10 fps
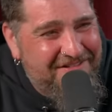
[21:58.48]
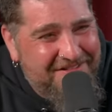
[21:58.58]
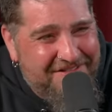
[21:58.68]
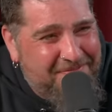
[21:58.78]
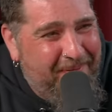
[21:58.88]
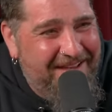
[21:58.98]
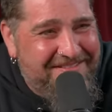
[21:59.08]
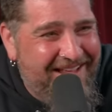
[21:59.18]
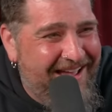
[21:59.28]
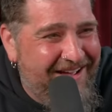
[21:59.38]
just
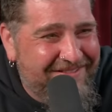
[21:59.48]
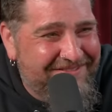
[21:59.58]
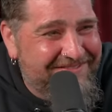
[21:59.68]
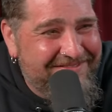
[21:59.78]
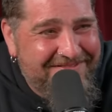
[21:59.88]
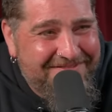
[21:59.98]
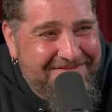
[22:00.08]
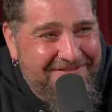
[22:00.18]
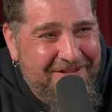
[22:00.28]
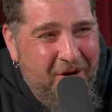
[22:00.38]
spaced out,
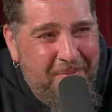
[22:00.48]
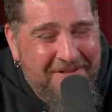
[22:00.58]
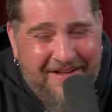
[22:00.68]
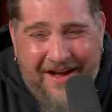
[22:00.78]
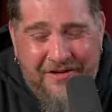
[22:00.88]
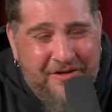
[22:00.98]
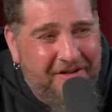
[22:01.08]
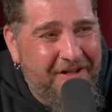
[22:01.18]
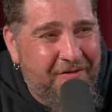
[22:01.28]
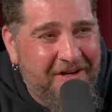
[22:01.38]
hoping to God your
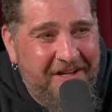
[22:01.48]
clit ring